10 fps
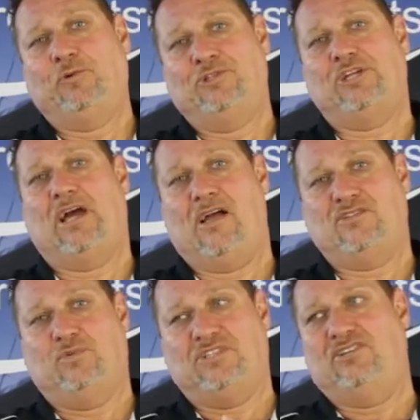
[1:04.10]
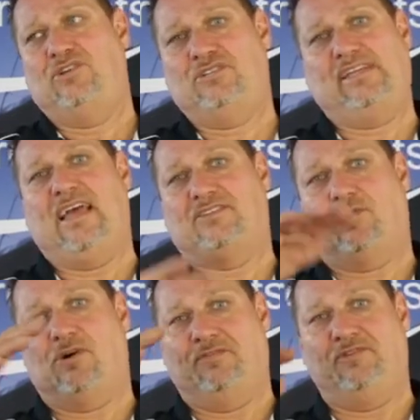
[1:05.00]
a charger which usually has
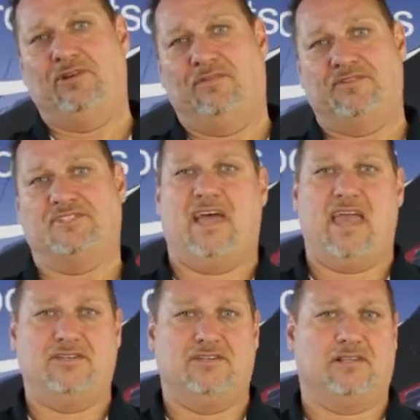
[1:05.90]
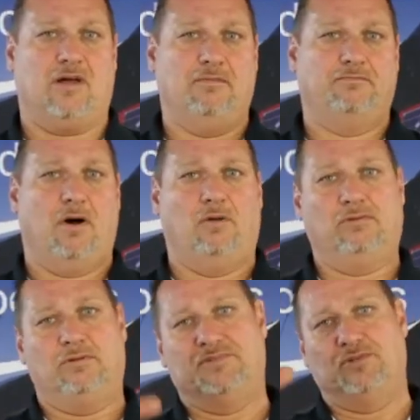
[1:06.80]
quite a few different stages like
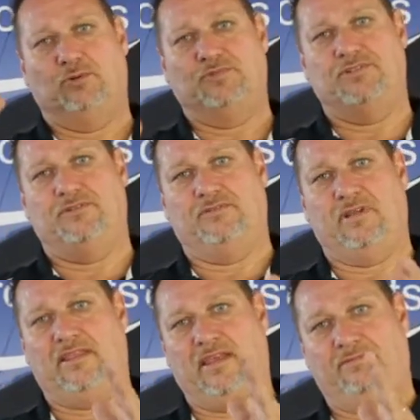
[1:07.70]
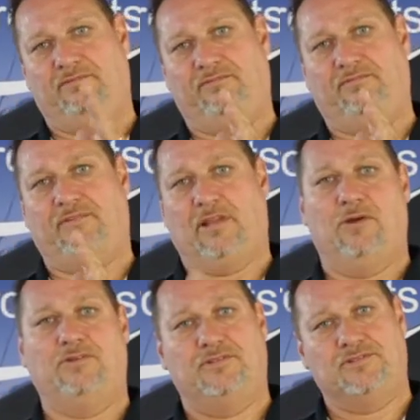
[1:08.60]
bulk, absorption, and then
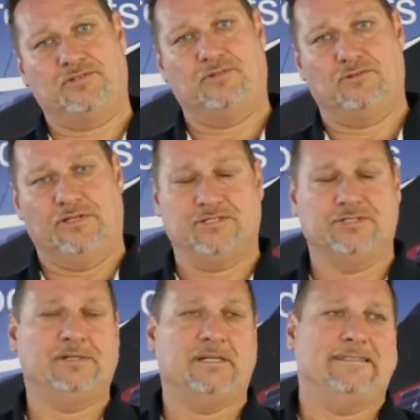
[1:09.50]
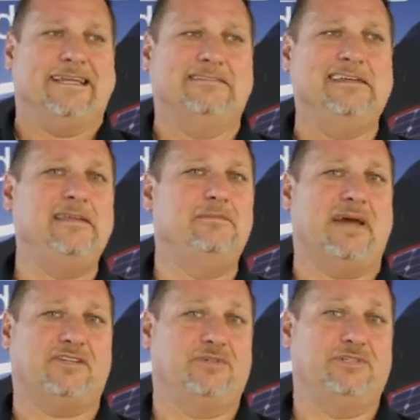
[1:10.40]
float and storage. Now, a lithium
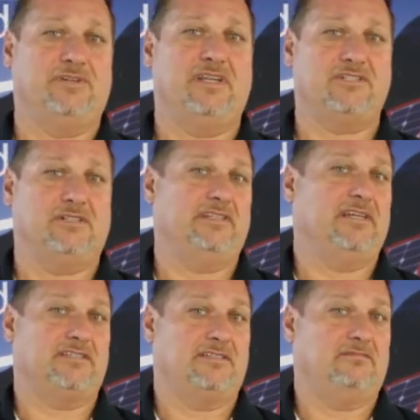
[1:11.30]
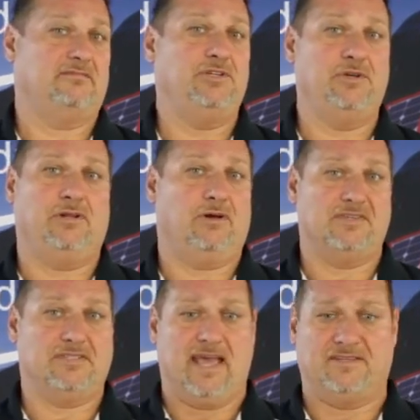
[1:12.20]
battery traditionally doesn't
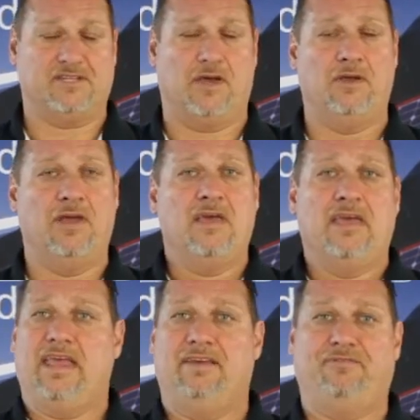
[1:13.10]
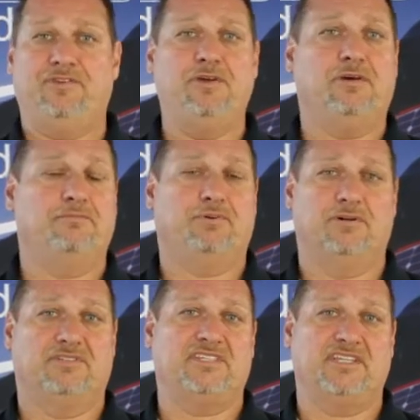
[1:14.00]
utilize that. So if you can
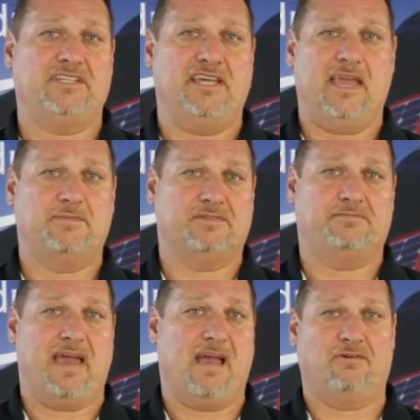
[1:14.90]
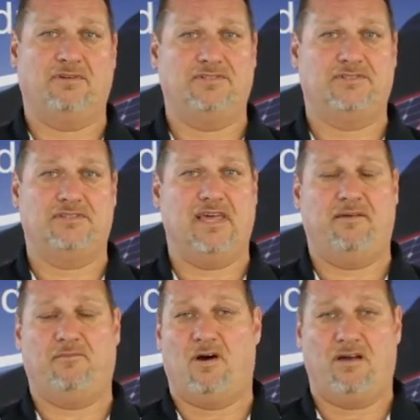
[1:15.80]
put 60 amps of power into
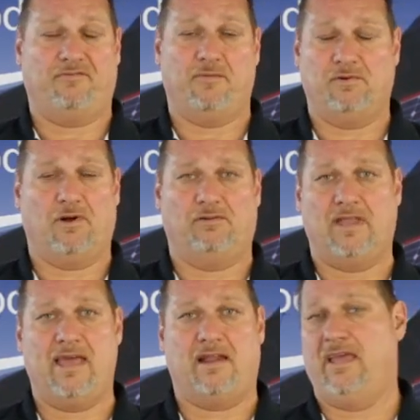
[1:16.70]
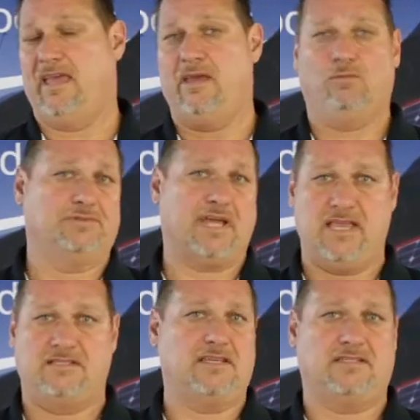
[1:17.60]
that from your alternator, it will
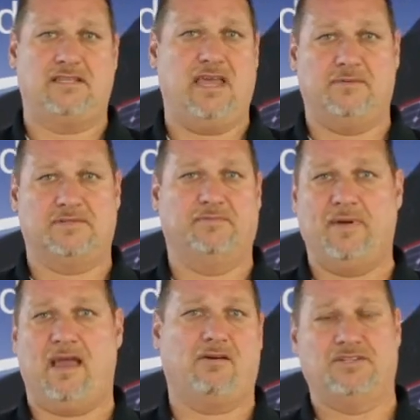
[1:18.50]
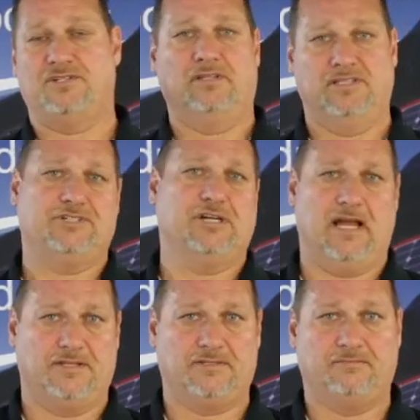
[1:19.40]
take 60 amps of power until it's
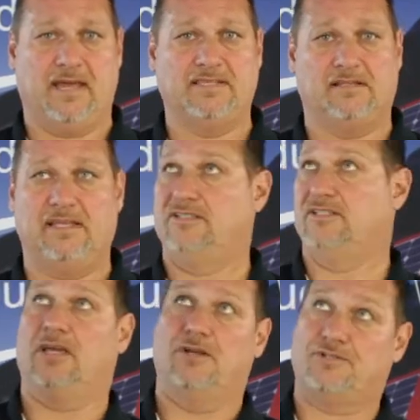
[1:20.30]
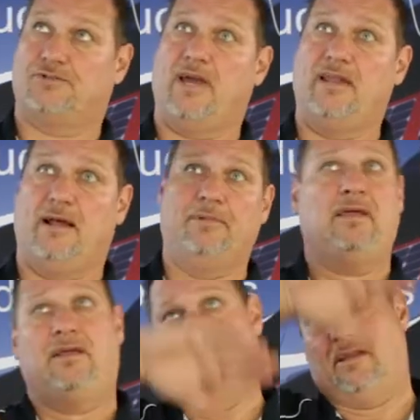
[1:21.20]
charged. Basically, it just goes straight up,
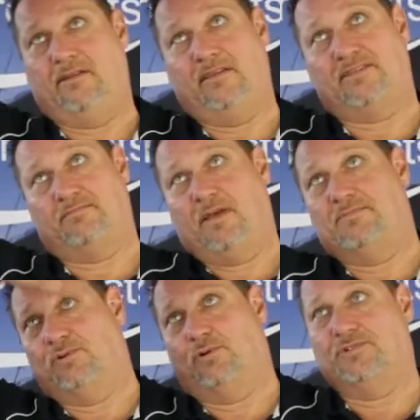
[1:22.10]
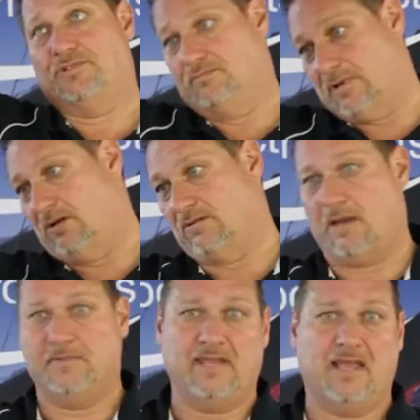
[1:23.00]
none of this absorption, bulk,
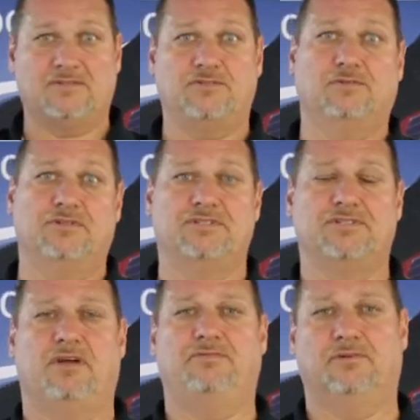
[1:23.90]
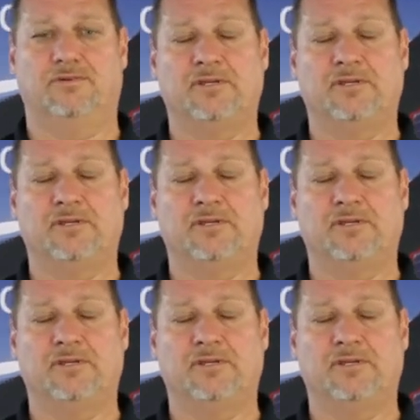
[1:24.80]
coming down, storage, and so forth.